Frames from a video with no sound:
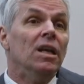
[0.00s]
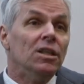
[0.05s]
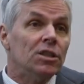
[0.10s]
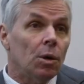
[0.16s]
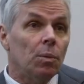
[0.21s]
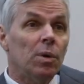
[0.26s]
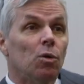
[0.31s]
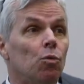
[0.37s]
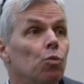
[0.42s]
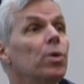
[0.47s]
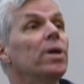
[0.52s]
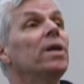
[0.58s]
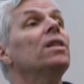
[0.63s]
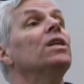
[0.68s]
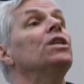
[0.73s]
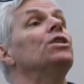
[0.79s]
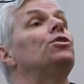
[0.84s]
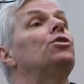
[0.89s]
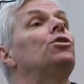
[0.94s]
So we
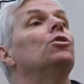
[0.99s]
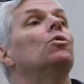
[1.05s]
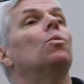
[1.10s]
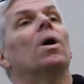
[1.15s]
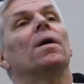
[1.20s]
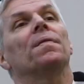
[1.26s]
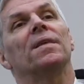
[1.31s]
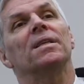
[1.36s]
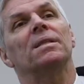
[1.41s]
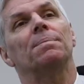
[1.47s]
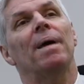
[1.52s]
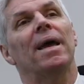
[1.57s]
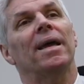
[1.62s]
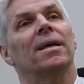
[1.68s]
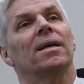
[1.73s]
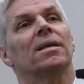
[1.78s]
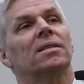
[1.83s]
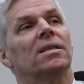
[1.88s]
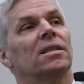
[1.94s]
really do want this
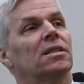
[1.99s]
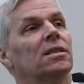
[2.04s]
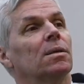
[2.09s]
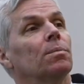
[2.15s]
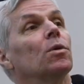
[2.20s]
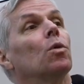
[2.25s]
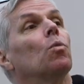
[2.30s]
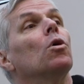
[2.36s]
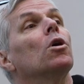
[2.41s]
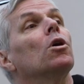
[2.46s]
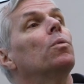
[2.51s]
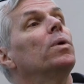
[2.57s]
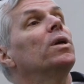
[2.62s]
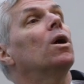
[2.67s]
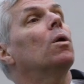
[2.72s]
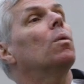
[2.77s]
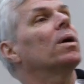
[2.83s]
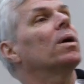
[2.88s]
banking system to work. We don't